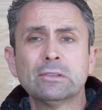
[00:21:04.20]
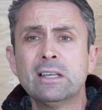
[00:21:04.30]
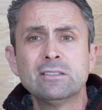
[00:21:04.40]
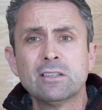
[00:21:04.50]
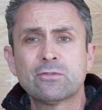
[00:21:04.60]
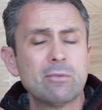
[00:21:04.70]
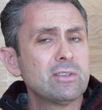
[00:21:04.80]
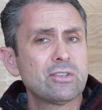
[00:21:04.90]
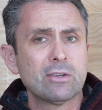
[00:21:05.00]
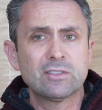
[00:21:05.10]
lenses from the
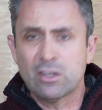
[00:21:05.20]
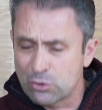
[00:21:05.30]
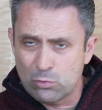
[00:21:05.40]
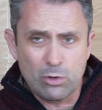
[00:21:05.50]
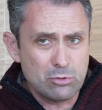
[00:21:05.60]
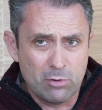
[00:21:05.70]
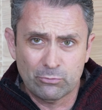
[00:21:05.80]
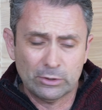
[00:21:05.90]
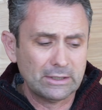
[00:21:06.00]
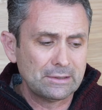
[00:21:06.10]
series that you have
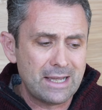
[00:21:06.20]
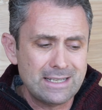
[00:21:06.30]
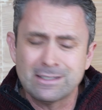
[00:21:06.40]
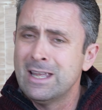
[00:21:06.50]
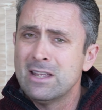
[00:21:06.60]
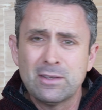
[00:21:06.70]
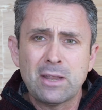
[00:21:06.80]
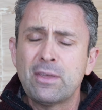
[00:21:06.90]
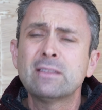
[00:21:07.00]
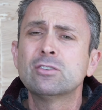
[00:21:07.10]
really liked, then I
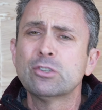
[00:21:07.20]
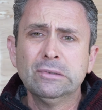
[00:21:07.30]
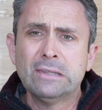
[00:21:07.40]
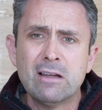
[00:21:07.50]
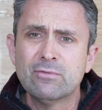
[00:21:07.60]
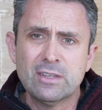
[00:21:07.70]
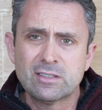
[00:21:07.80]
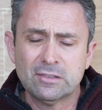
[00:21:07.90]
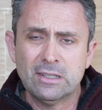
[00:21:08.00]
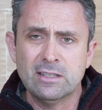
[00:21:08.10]
think that you'll love
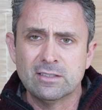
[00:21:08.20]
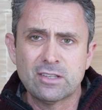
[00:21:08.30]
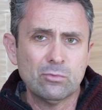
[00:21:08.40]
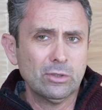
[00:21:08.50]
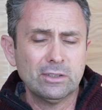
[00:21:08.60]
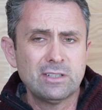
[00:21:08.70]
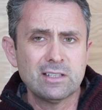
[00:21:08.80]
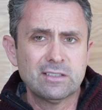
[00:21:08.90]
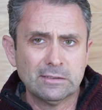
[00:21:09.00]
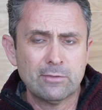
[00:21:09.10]
this lens. It really does
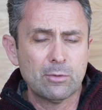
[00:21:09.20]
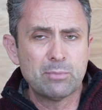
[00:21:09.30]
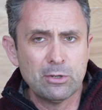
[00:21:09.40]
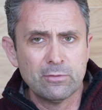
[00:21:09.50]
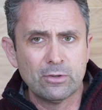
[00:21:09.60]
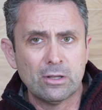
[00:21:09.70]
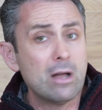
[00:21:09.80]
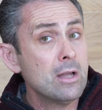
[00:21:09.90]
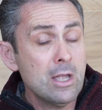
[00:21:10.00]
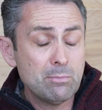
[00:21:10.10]
deliver
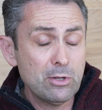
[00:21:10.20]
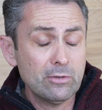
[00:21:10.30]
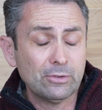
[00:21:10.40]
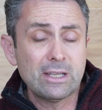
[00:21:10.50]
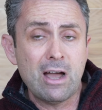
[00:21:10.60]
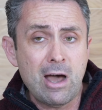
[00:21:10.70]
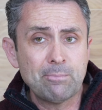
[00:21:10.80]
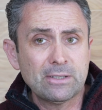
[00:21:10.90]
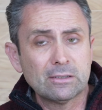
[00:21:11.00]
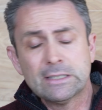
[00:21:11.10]
beautifully
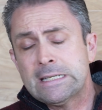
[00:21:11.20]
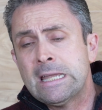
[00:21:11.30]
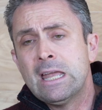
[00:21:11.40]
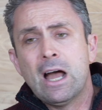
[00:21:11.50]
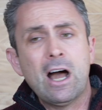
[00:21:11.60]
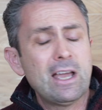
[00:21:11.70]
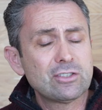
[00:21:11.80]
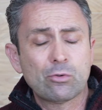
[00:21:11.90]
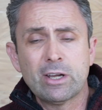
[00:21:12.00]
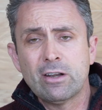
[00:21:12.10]
optically, has
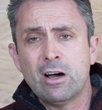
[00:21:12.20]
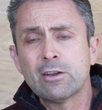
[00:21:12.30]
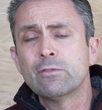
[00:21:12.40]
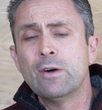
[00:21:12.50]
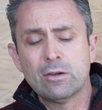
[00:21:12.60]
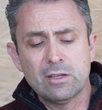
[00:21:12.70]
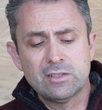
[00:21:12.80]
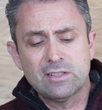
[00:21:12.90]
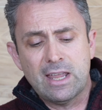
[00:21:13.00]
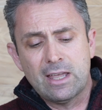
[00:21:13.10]
great
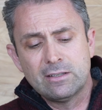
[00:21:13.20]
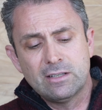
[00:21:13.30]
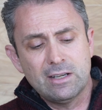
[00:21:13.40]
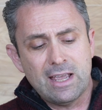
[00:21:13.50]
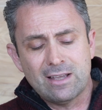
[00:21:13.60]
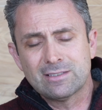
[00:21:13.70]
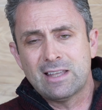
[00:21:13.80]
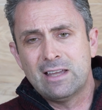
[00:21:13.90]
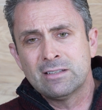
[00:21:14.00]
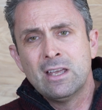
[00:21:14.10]
autofocus, and it has
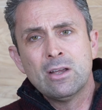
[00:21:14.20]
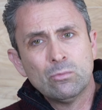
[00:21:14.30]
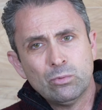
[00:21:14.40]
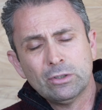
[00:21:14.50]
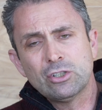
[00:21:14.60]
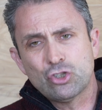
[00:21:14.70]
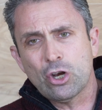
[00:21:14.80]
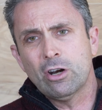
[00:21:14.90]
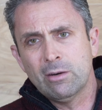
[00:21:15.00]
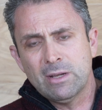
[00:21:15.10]
that really
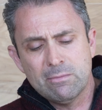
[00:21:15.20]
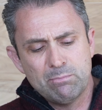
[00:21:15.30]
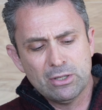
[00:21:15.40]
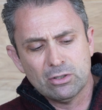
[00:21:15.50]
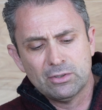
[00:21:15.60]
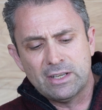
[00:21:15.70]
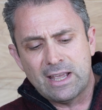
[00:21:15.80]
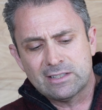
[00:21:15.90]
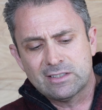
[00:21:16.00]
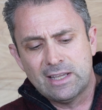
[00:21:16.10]
charming build and
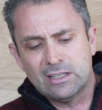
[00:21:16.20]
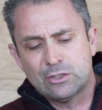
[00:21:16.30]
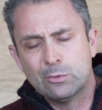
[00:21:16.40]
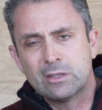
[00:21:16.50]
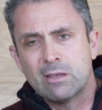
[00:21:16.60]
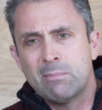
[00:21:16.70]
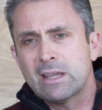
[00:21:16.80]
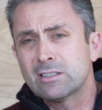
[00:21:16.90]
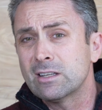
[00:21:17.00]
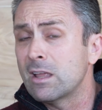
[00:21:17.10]
aesthetic to it that
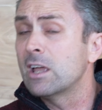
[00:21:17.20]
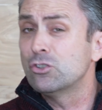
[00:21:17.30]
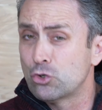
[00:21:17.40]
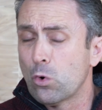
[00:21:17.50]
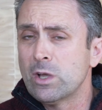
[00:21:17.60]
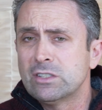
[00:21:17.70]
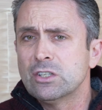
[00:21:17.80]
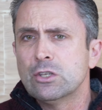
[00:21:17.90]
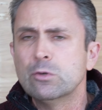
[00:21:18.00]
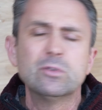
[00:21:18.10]
makes it a joy to
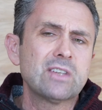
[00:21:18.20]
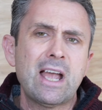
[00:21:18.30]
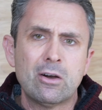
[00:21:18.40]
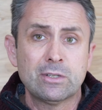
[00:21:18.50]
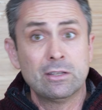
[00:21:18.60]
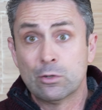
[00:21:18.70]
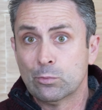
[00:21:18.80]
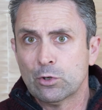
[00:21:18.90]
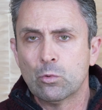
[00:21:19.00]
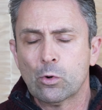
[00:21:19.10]
use out in the
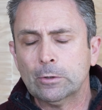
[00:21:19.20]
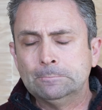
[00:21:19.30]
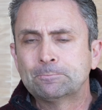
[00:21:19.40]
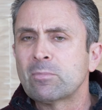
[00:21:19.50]
real world.